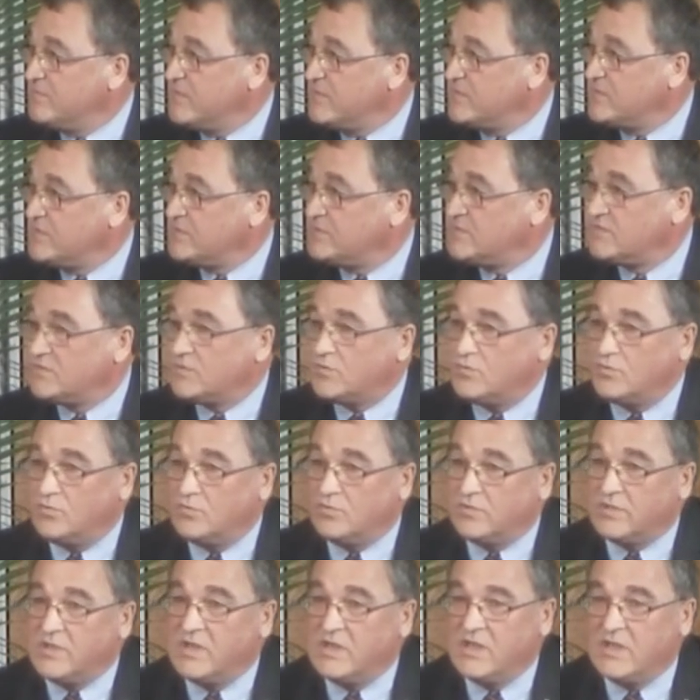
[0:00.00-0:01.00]
as it's
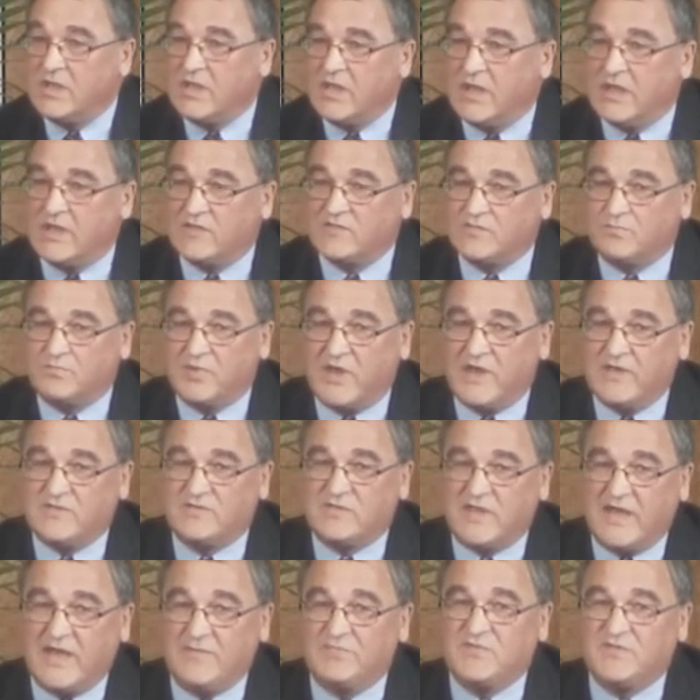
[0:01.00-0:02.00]
called, as opposed
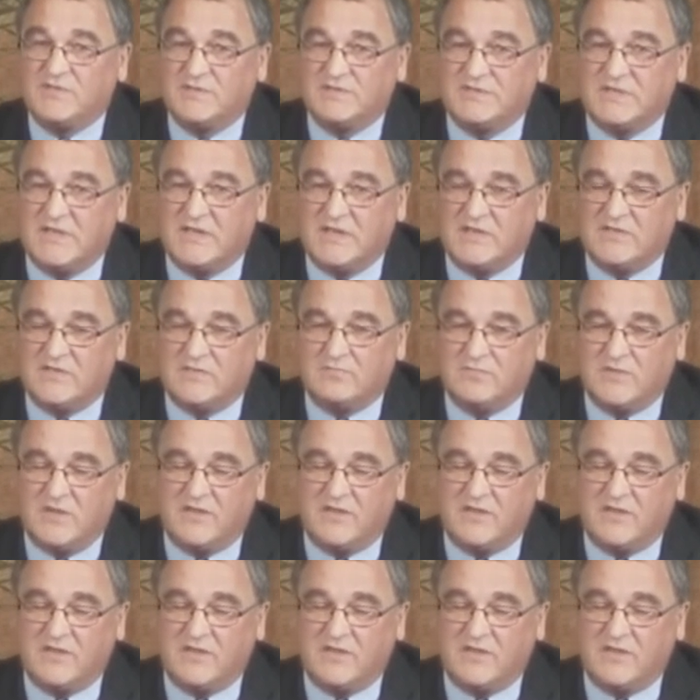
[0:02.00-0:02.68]
to absenteeism.